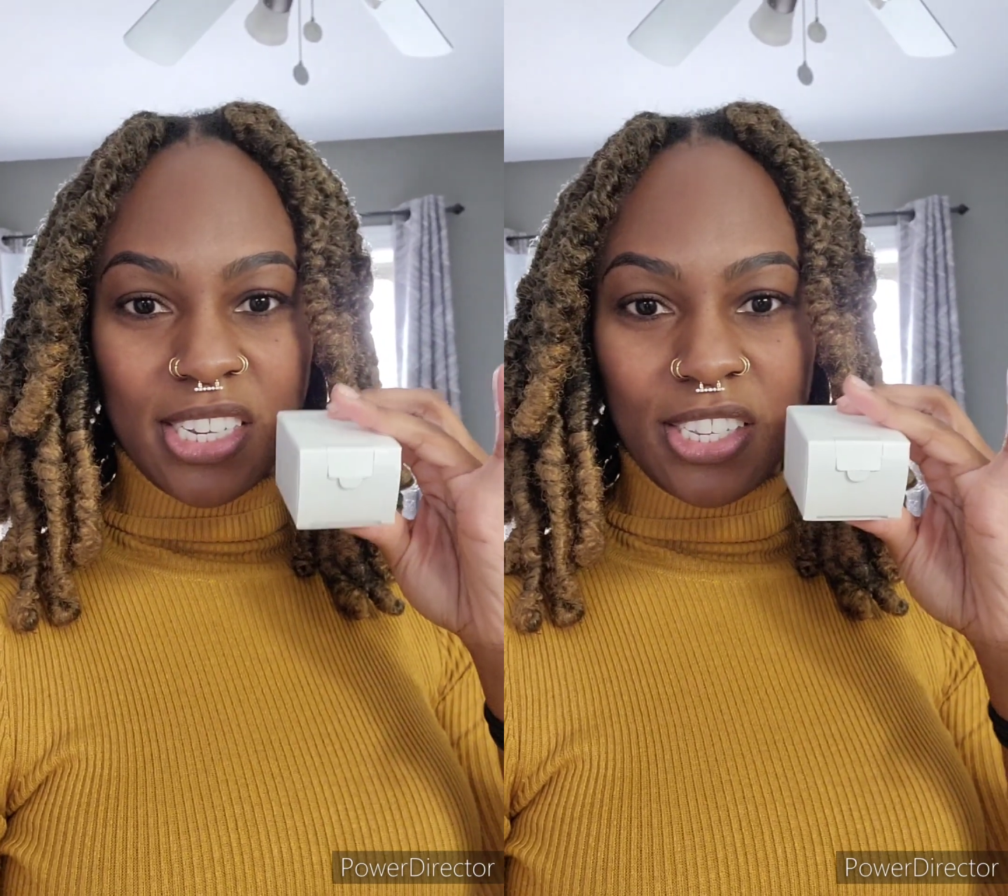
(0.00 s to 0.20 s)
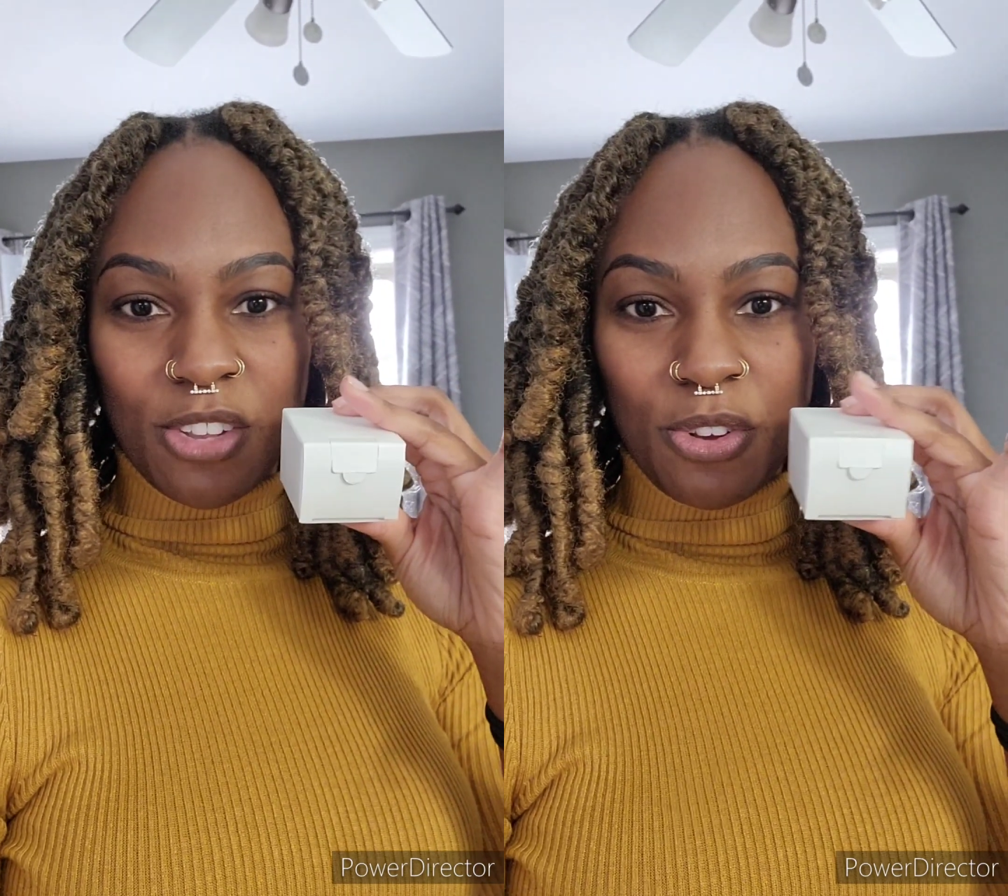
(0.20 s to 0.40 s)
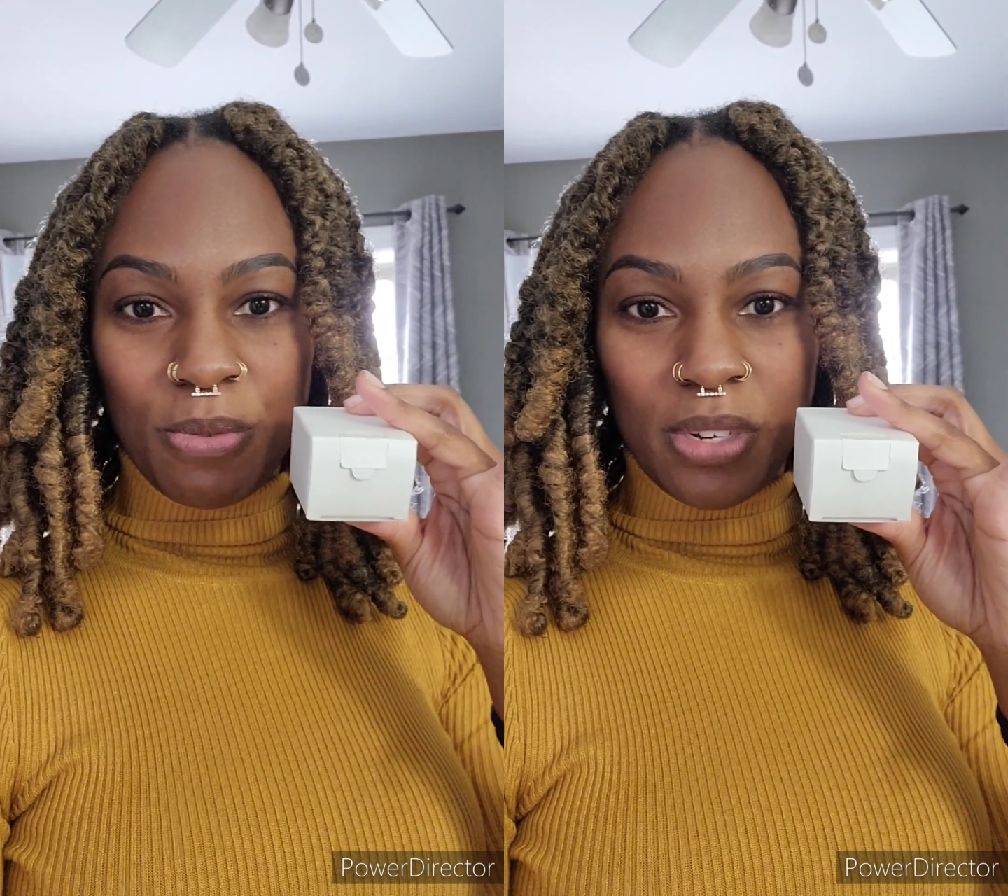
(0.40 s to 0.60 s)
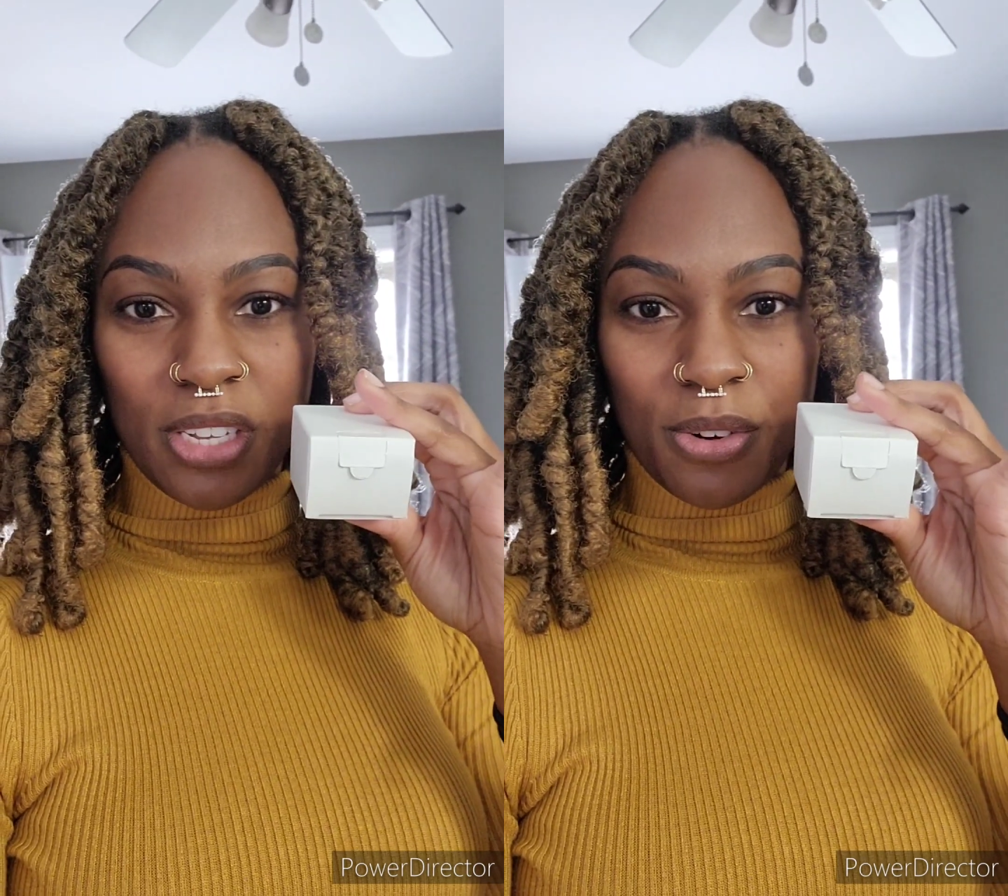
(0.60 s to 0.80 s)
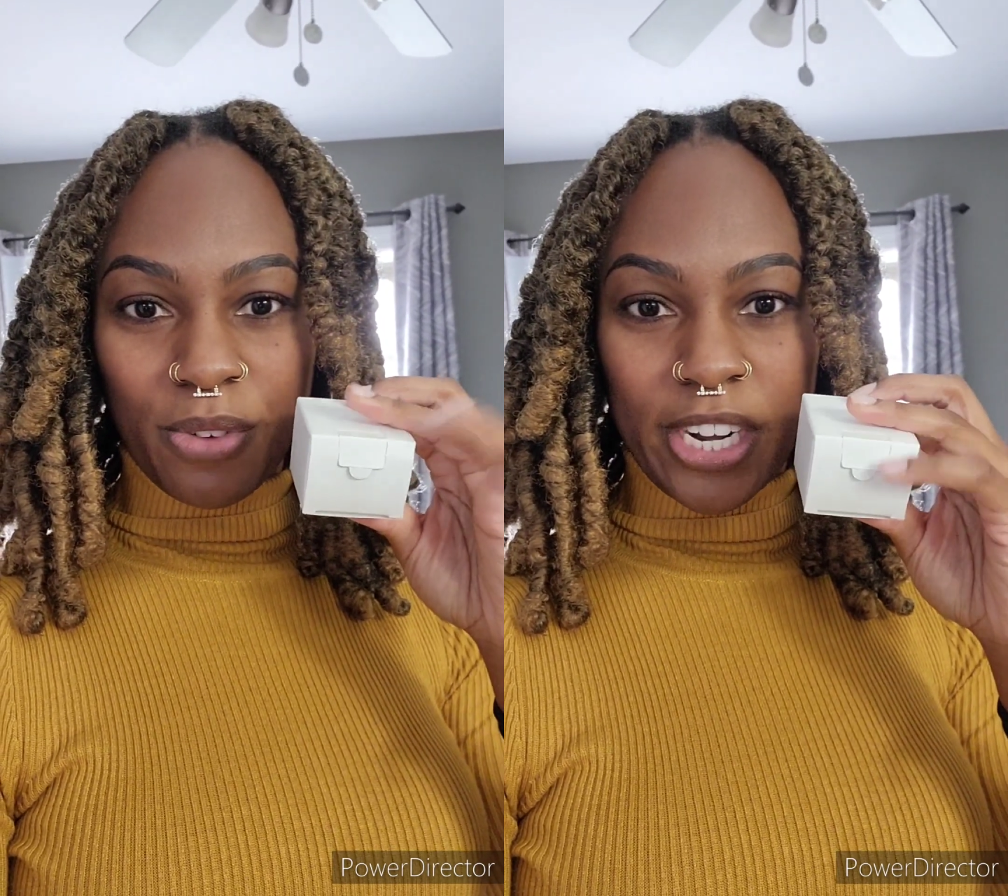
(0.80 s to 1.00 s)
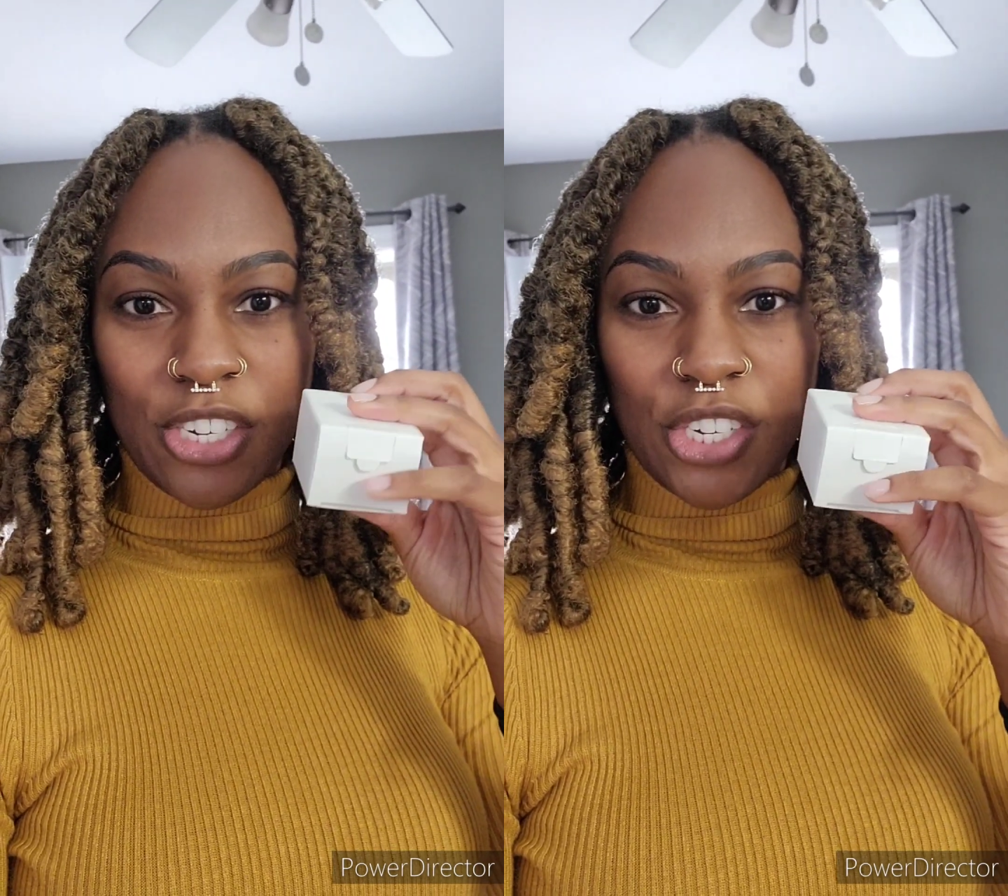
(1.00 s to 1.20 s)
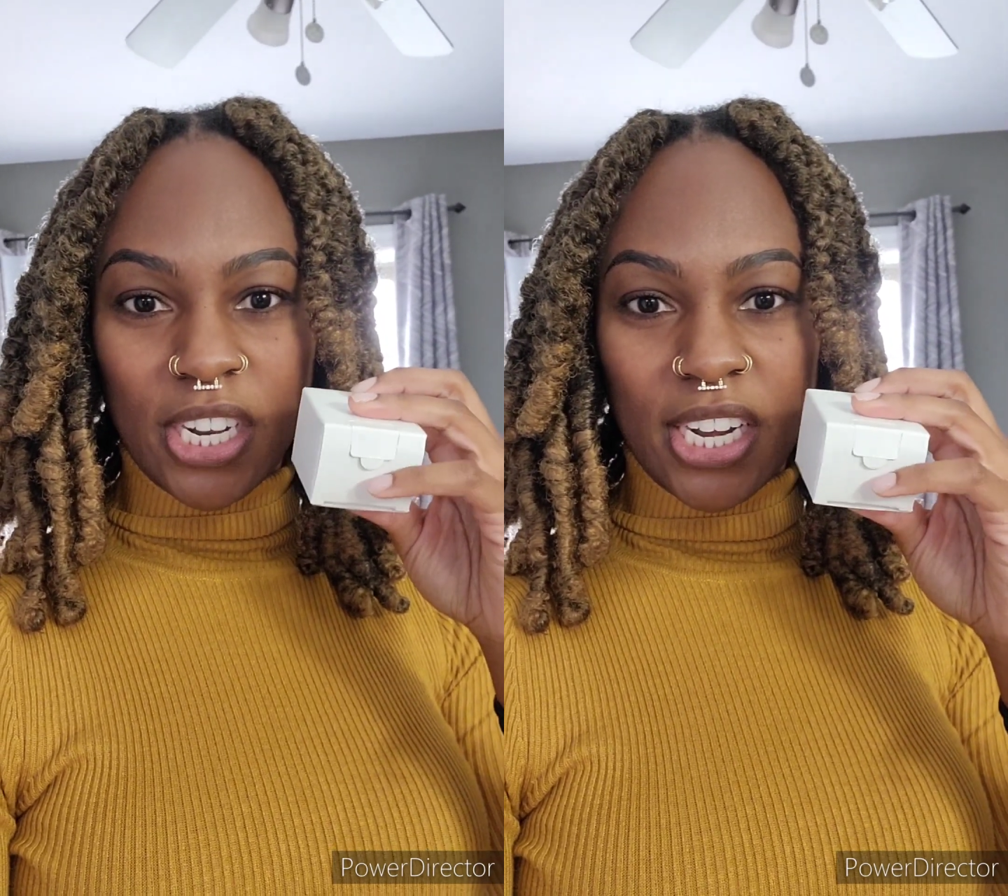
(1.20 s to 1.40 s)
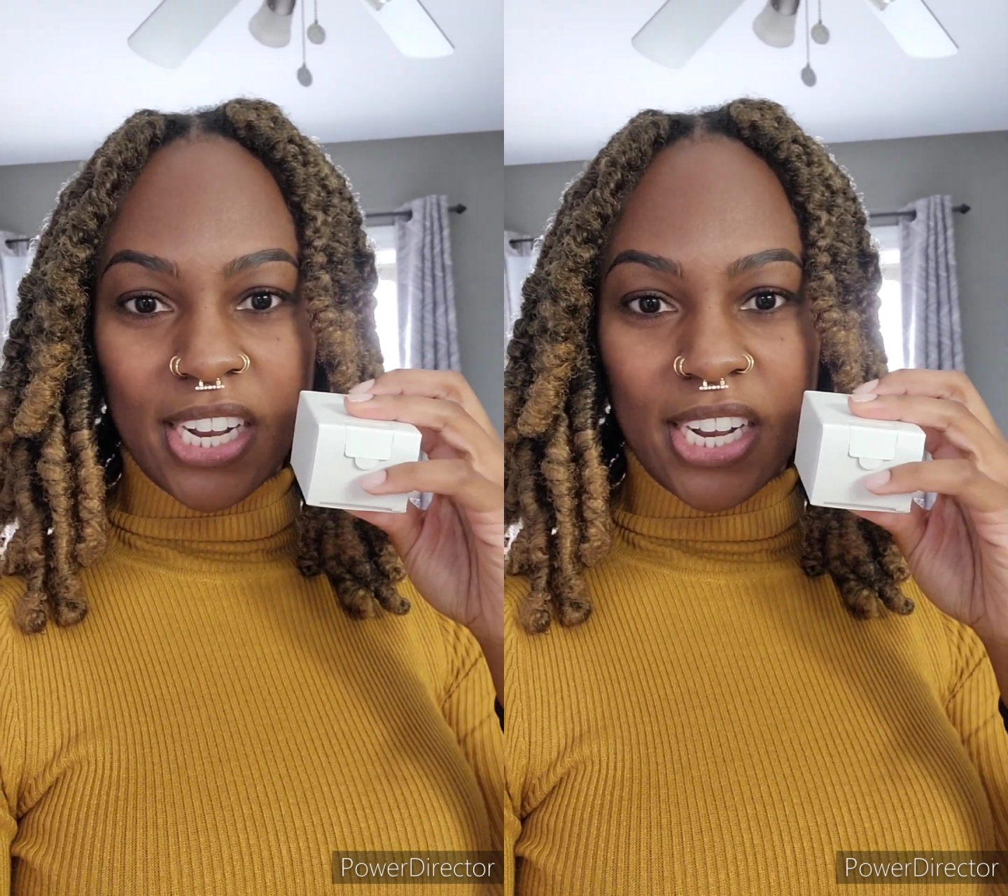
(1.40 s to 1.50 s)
is the newest iteration.